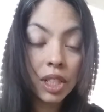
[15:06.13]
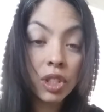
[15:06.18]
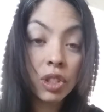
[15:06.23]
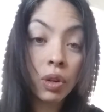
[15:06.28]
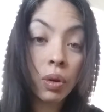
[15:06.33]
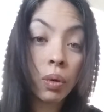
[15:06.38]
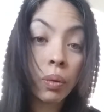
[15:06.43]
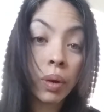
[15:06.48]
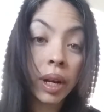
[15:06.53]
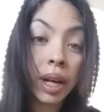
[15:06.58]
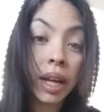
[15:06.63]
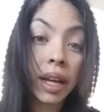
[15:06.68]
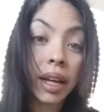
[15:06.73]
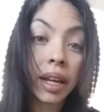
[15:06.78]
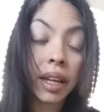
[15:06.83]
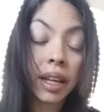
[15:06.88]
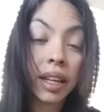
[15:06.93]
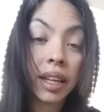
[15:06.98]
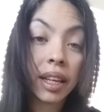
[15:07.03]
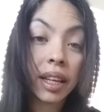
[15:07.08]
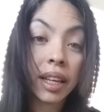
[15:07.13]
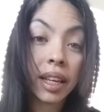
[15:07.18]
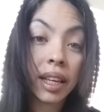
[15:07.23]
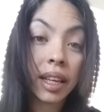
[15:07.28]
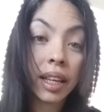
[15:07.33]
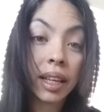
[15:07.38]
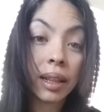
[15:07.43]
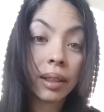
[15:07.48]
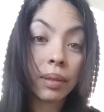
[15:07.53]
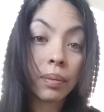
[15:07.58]
So when my
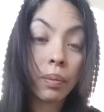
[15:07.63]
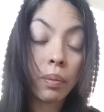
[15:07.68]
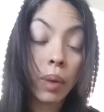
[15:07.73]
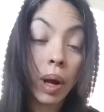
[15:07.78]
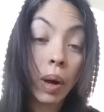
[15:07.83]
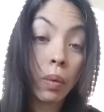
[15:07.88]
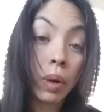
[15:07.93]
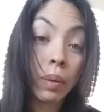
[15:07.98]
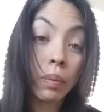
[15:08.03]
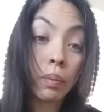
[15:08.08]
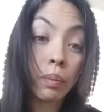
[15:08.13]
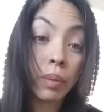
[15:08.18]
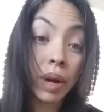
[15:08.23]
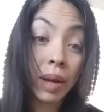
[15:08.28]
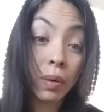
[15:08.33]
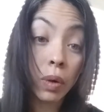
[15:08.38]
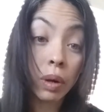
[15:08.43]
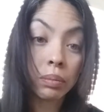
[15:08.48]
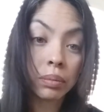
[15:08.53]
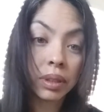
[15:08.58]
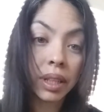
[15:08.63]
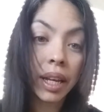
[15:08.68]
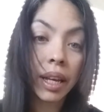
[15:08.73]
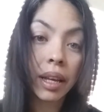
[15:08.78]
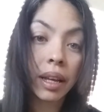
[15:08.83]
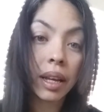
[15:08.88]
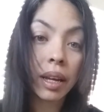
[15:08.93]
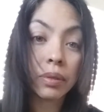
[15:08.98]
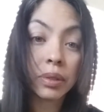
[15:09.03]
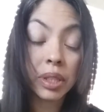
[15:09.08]
mind went
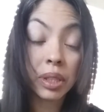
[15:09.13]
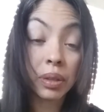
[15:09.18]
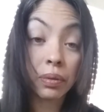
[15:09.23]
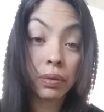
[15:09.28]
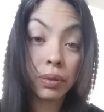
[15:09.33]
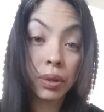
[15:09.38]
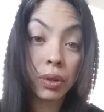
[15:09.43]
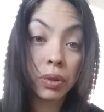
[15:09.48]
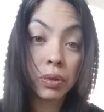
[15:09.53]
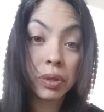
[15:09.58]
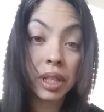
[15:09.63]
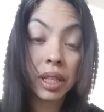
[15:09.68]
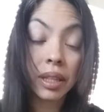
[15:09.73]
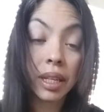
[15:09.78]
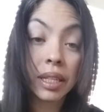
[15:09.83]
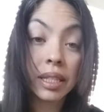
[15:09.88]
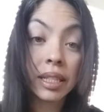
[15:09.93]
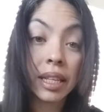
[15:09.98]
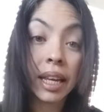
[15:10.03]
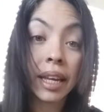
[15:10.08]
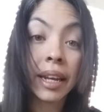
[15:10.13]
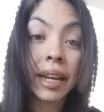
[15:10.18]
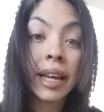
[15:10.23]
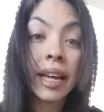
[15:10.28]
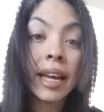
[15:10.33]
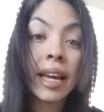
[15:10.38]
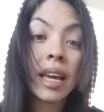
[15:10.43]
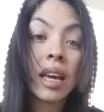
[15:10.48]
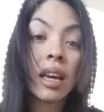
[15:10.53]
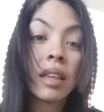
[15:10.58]
blank, I was confused, and they said
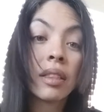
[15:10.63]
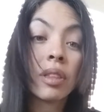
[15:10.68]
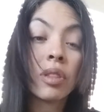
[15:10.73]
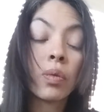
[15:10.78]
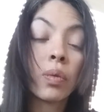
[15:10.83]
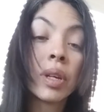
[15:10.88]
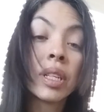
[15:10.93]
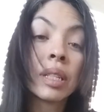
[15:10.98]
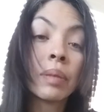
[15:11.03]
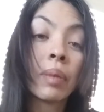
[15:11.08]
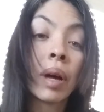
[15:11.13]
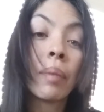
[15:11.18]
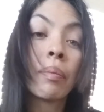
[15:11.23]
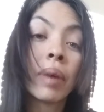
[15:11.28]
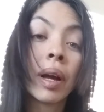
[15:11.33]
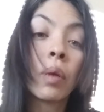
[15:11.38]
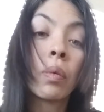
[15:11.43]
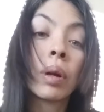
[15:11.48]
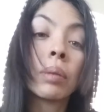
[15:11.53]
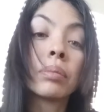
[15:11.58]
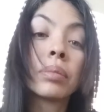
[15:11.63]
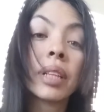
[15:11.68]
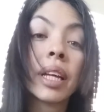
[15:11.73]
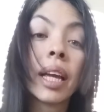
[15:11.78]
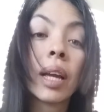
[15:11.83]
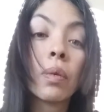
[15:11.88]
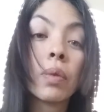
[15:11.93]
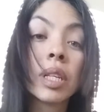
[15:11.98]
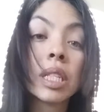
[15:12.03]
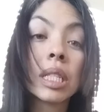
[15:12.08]
the reason my mind went
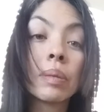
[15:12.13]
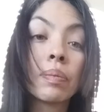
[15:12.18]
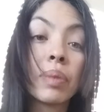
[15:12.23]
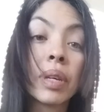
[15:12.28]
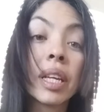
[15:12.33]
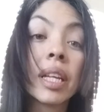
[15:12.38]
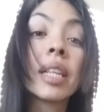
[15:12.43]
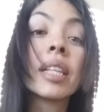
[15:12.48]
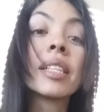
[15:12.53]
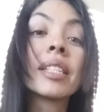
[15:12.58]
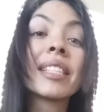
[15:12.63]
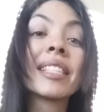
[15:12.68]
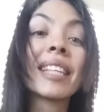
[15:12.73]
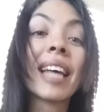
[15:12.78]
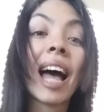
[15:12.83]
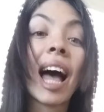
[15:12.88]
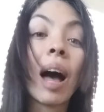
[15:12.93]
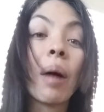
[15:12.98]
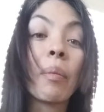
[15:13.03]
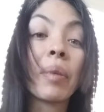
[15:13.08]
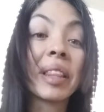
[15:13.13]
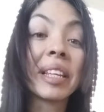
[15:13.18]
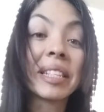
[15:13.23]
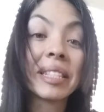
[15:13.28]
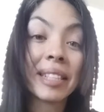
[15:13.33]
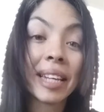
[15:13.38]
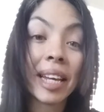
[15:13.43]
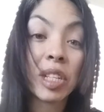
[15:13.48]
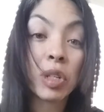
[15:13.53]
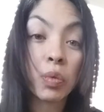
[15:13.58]
blank was because I'm in a
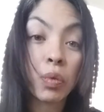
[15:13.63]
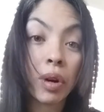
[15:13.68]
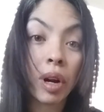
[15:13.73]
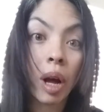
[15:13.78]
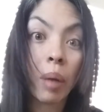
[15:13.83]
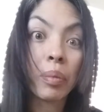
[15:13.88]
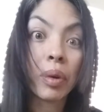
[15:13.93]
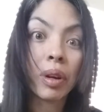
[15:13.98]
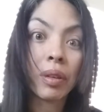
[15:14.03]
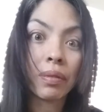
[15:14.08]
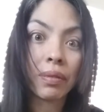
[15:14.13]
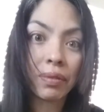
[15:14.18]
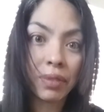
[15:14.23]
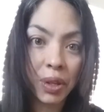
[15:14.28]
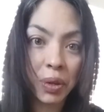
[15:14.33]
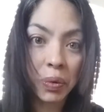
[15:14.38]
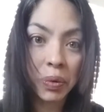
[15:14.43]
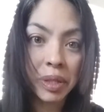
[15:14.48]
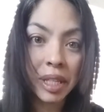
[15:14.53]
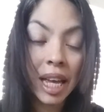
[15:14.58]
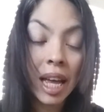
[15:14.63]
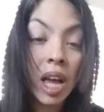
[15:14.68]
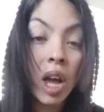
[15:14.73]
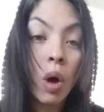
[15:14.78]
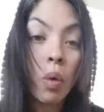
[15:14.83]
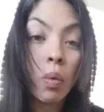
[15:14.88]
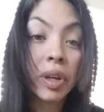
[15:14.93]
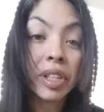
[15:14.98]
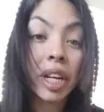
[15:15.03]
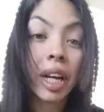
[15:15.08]
stage where I'm confused,
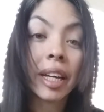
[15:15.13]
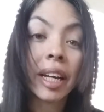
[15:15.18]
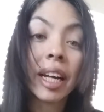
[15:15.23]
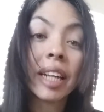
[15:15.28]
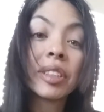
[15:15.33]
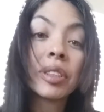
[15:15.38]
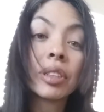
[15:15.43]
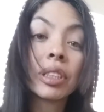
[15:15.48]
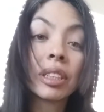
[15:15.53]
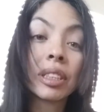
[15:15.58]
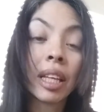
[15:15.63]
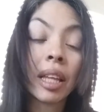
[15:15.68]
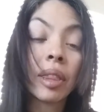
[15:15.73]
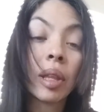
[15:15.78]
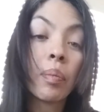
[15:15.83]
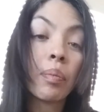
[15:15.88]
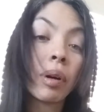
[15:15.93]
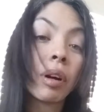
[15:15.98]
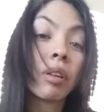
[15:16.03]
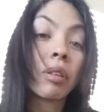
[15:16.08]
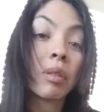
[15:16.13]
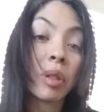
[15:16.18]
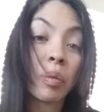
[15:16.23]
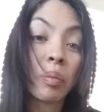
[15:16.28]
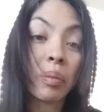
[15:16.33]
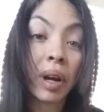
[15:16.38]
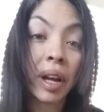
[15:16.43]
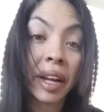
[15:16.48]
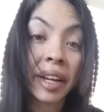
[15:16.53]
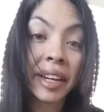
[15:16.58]
which I understand the power of the
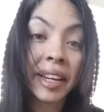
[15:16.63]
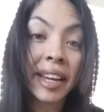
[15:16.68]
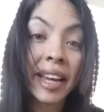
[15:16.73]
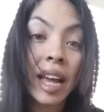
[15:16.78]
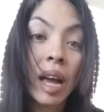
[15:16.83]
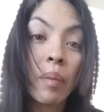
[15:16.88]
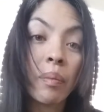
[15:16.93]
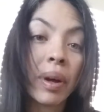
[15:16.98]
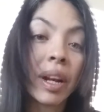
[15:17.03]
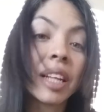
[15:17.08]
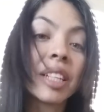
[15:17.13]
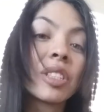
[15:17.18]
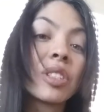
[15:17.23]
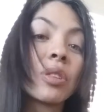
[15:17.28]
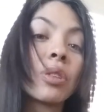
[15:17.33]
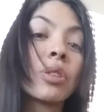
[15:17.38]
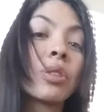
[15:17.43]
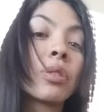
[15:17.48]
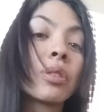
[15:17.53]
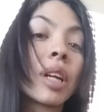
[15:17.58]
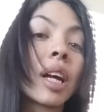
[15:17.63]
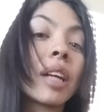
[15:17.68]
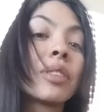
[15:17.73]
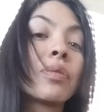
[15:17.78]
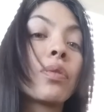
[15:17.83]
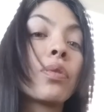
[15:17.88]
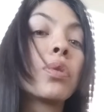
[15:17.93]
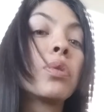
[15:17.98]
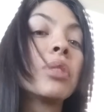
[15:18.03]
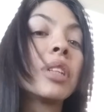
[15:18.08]
mind, but I still
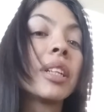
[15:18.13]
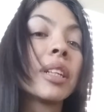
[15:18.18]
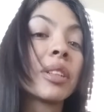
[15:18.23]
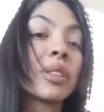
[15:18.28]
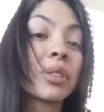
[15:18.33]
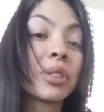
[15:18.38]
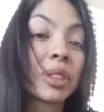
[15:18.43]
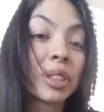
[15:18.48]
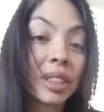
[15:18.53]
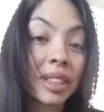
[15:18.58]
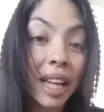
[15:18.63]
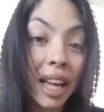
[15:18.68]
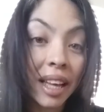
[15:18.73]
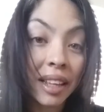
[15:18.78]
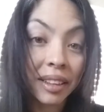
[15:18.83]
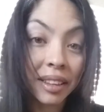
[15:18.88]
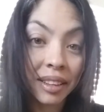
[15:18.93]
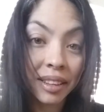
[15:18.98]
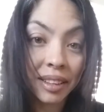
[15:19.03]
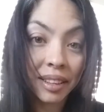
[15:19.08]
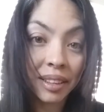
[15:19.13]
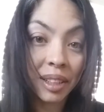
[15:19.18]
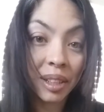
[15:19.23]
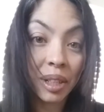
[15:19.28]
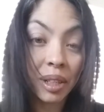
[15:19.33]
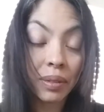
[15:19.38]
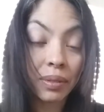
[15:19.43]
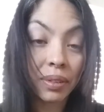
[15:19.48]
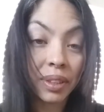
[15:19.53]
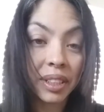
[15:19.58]
don't fully understand
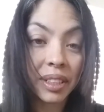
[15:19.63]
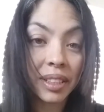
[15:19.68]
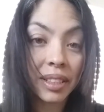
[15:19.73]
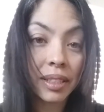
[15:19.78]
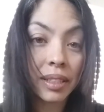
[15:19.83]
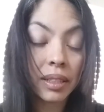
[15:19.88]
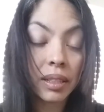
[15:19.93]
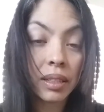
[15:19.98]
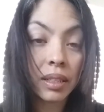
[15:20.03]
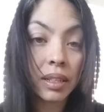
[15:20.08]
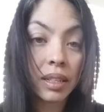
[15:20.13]
the difference.